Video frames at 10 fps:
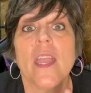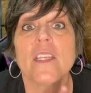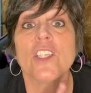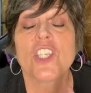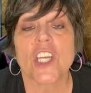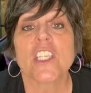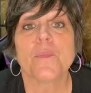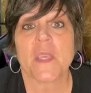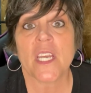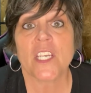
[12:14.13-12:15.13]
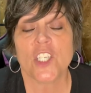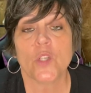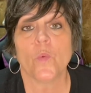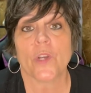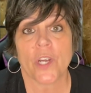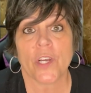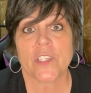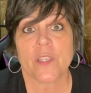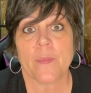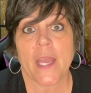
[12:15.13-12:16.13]
just because you want to hurt
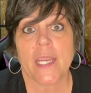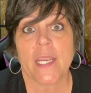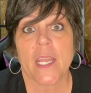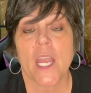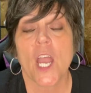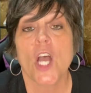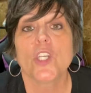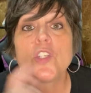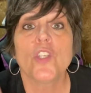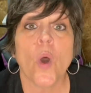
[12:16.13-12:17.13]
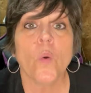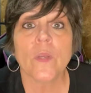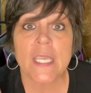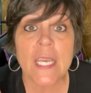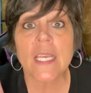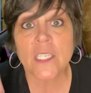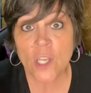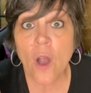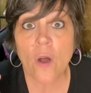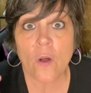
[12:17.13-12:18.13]
somebody. Don't kick a
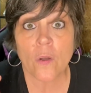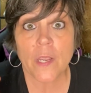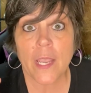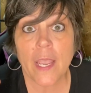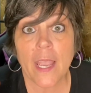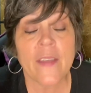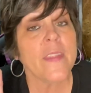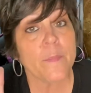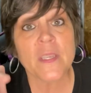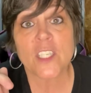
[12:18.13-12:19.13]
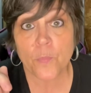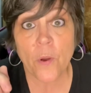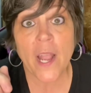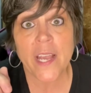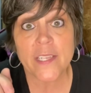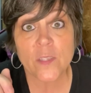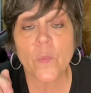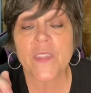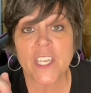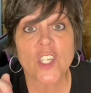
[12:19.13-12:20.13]
dog and then be surprised
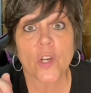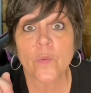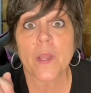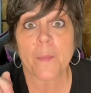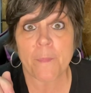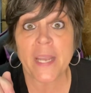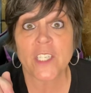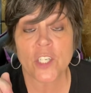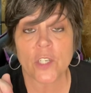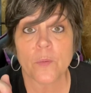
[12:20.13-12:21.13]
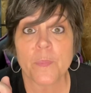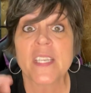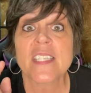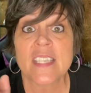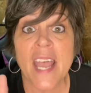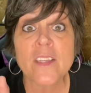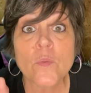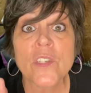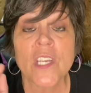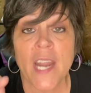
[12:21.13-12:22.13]
when they turn around and bite you, because that's
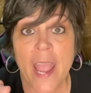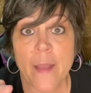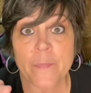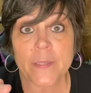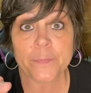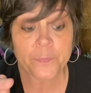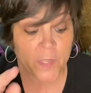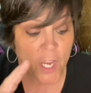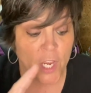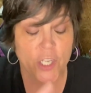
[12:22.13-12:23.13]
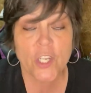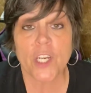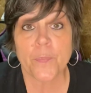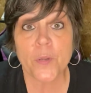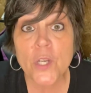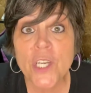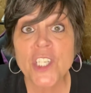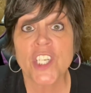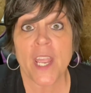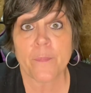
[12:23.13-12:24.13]
what's going to happen. You're going to
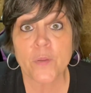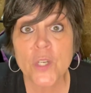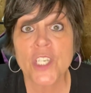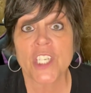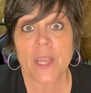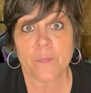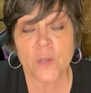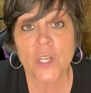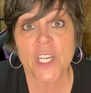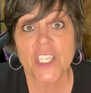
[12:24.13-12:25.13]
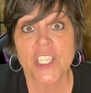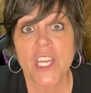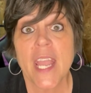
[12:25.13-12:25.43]
push and push and push,